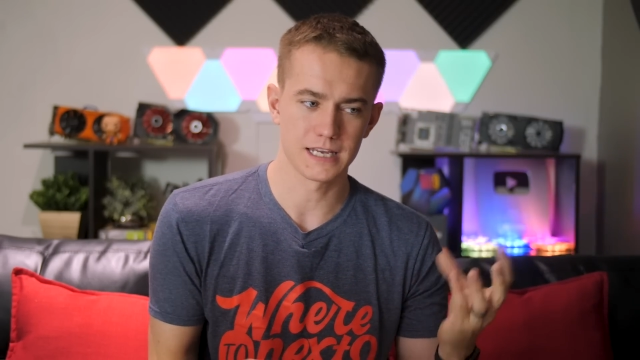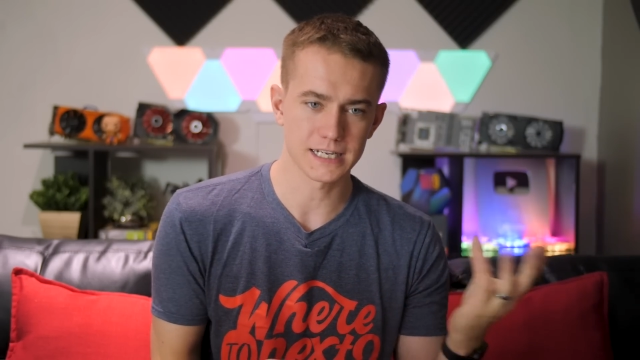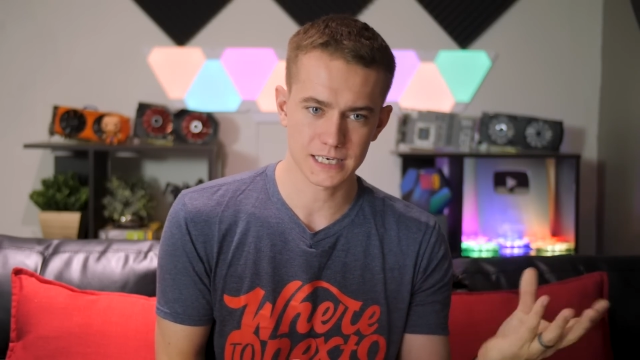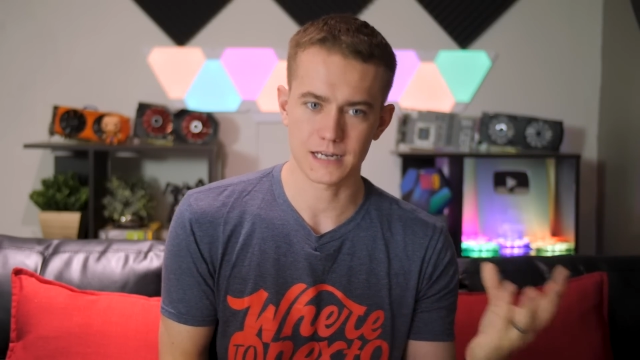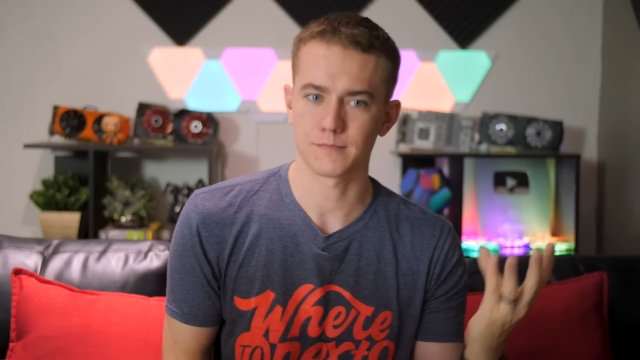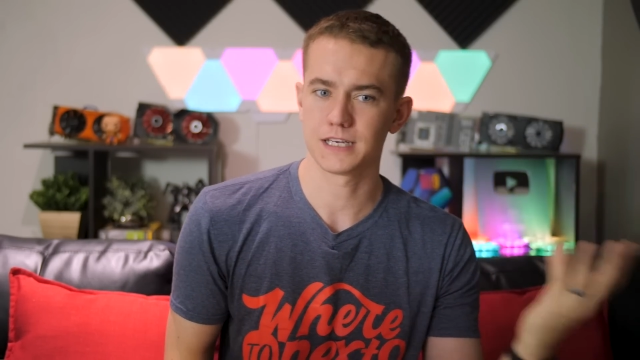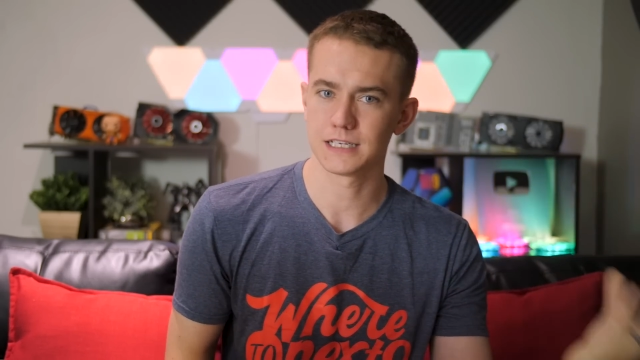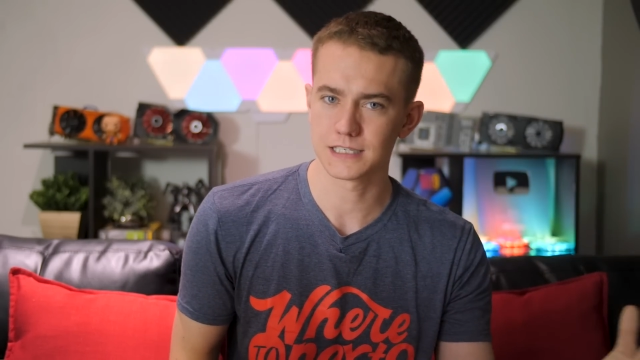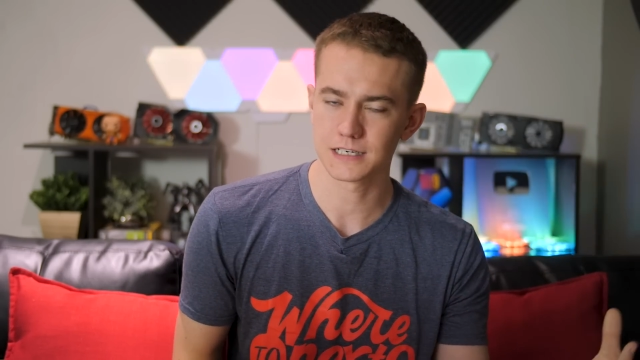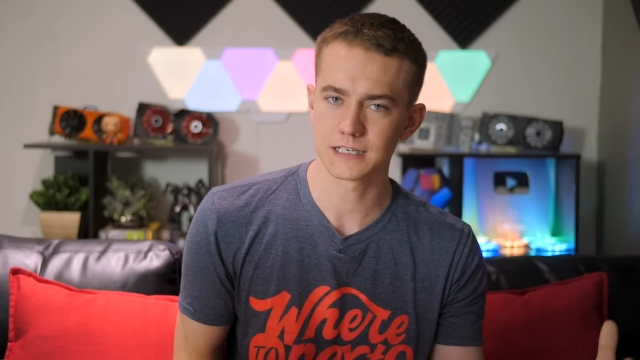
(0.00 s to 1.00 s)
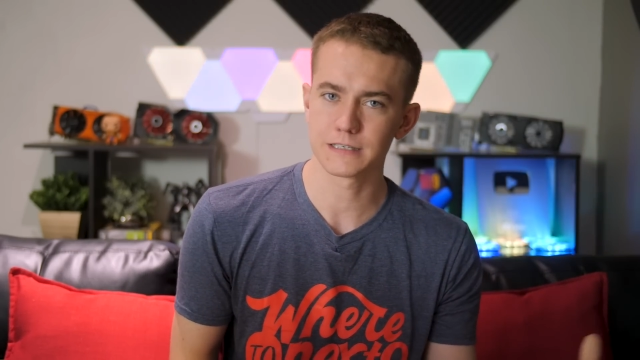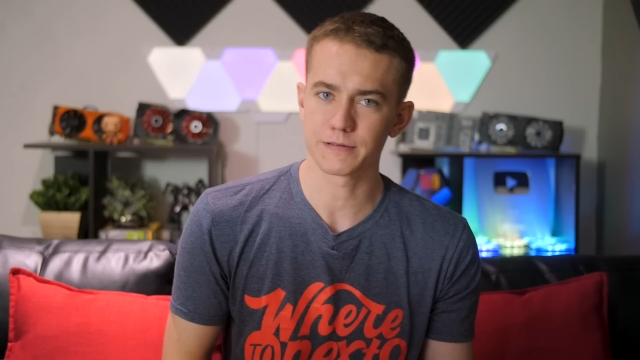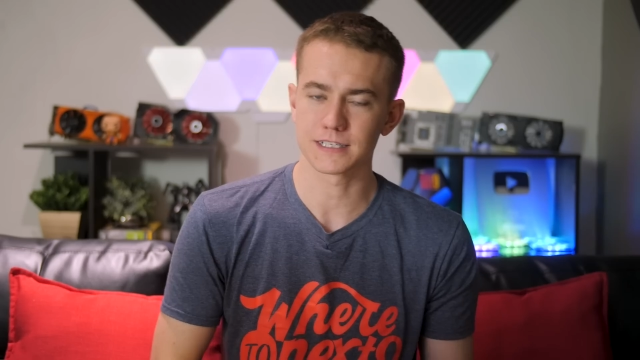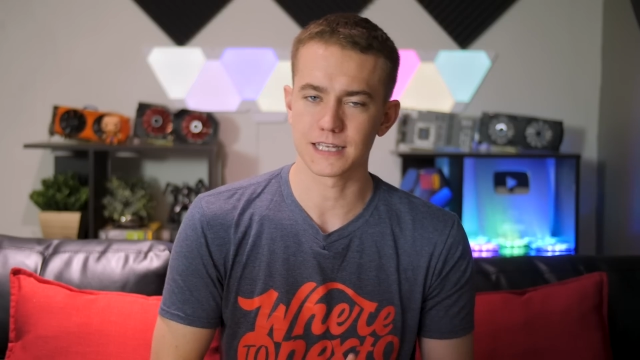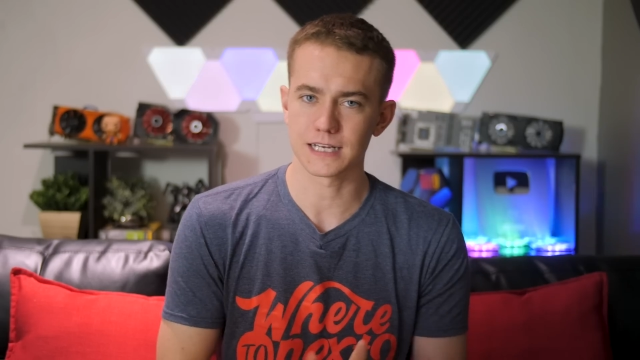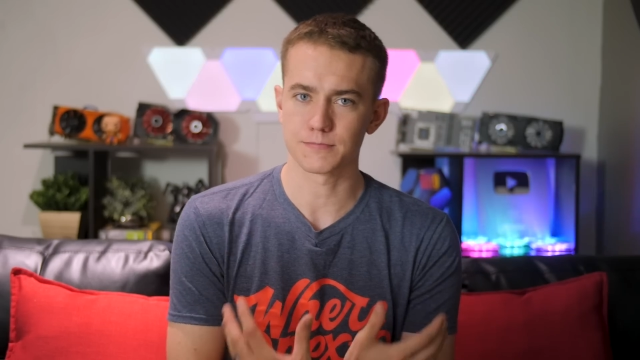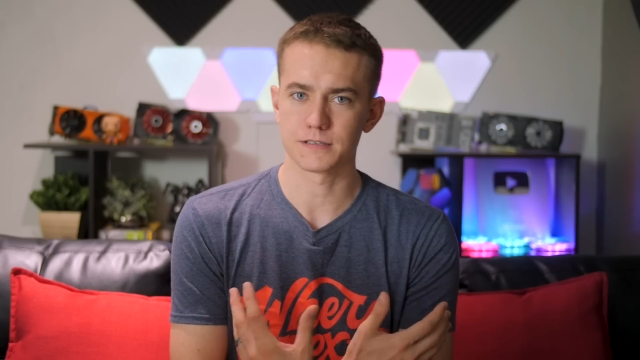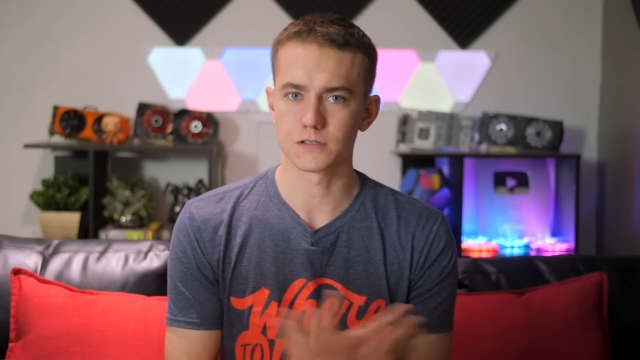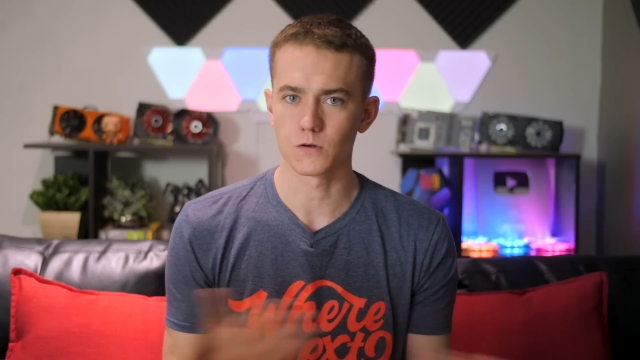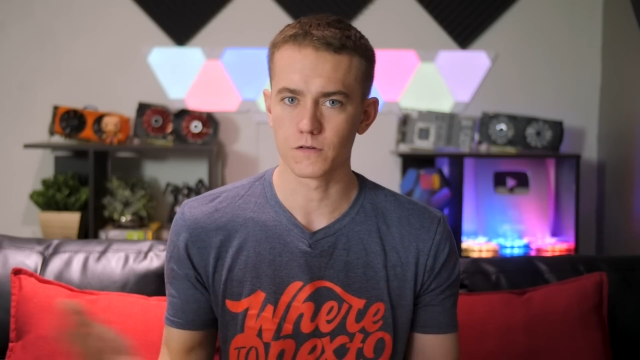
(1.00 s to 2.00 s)
desktop 10 series, because that's
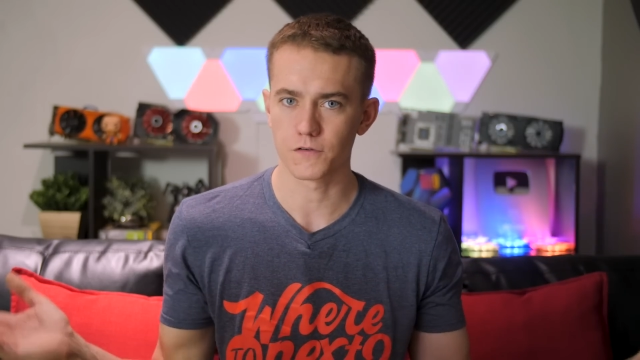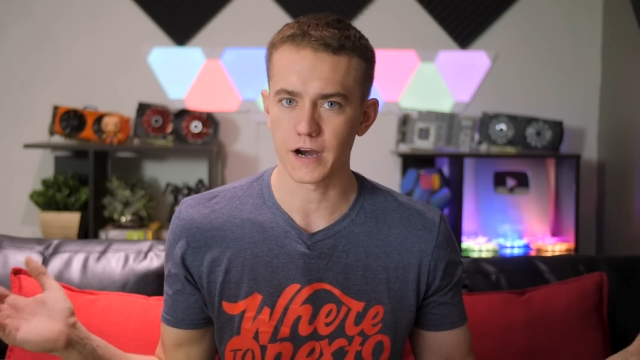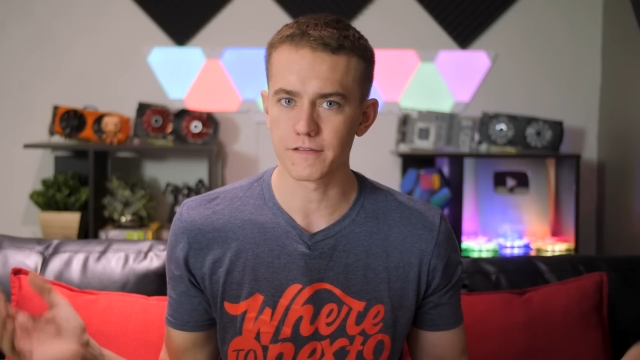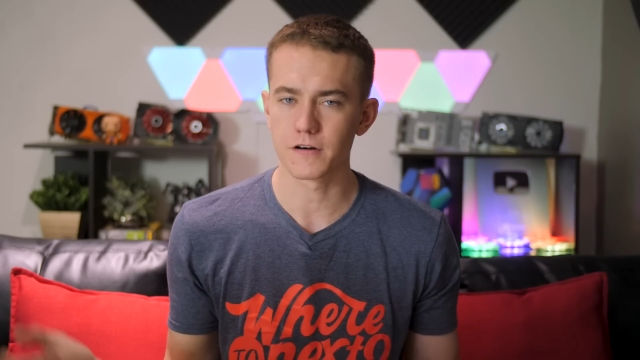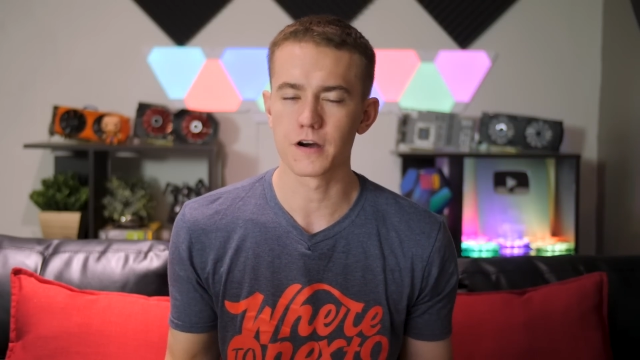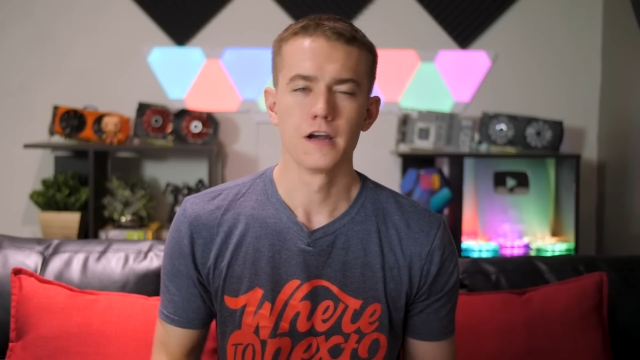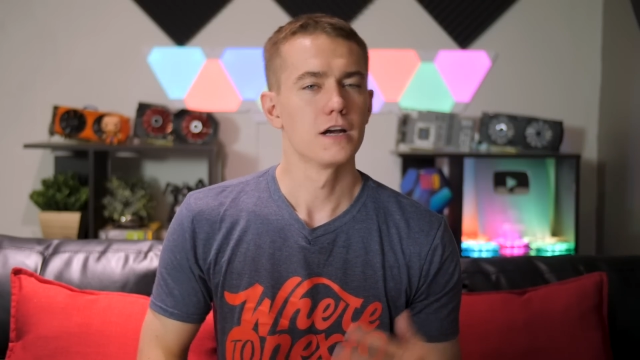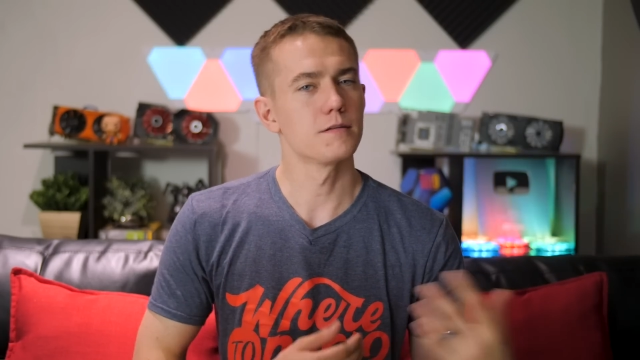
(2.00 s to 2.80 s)
been sold forever.